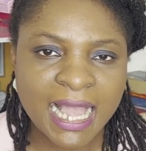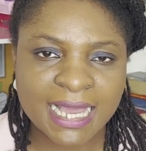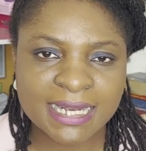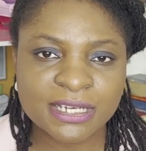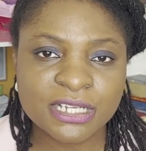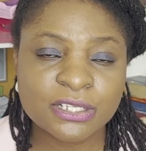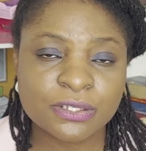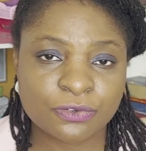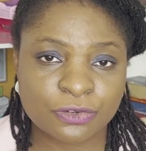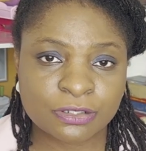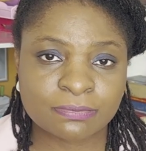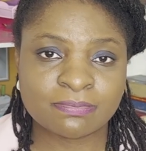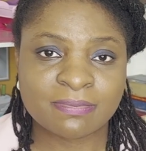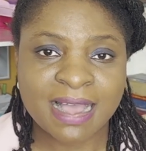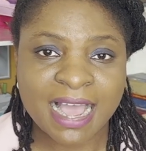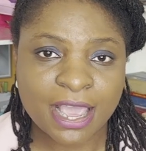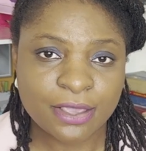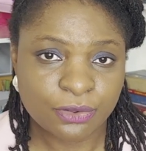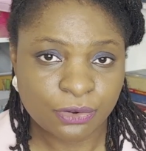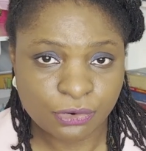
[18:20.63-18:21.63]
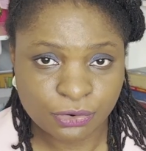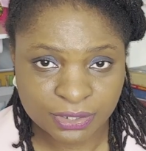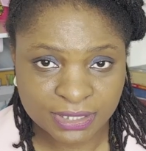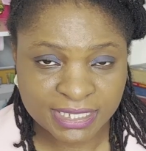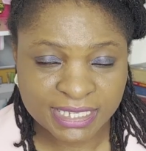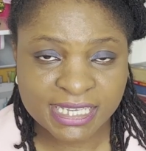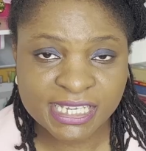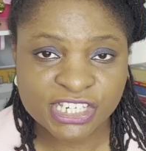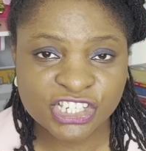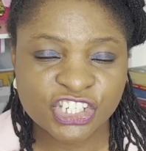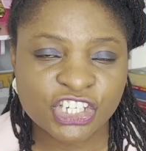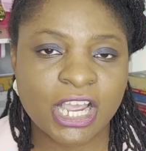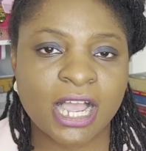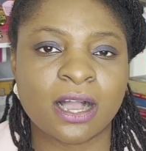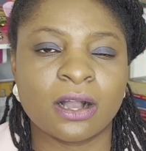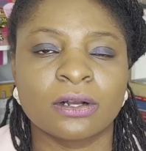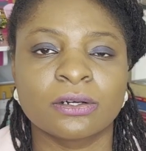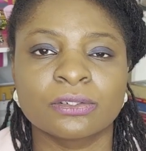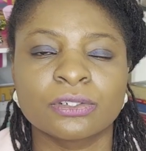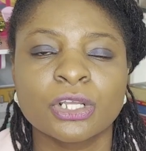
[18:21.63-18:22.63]
this was my own key
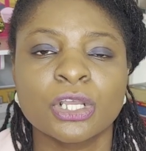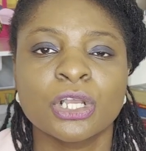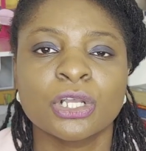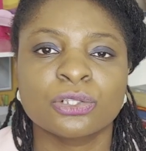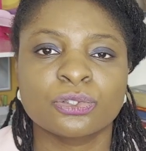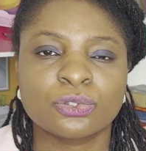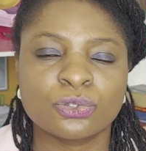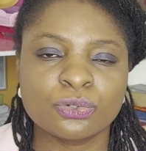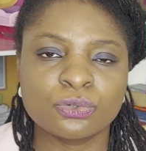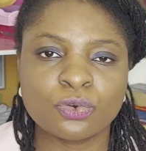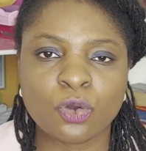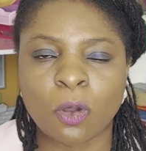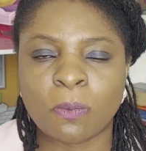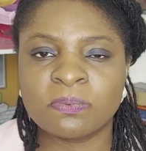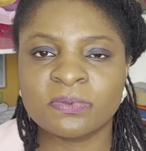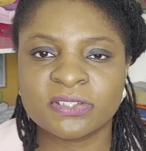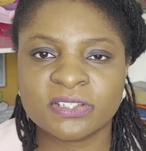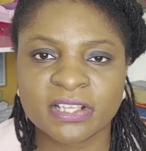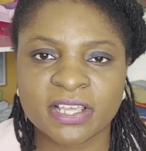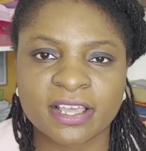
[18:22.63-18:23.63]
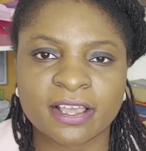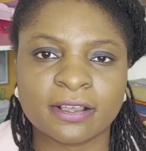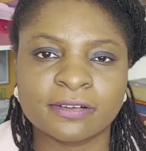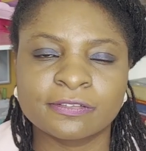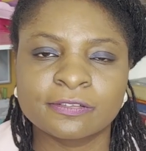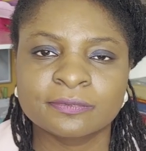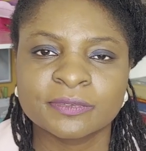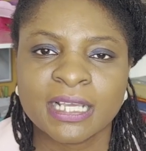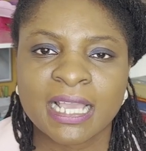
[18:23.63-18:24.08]
child to observe.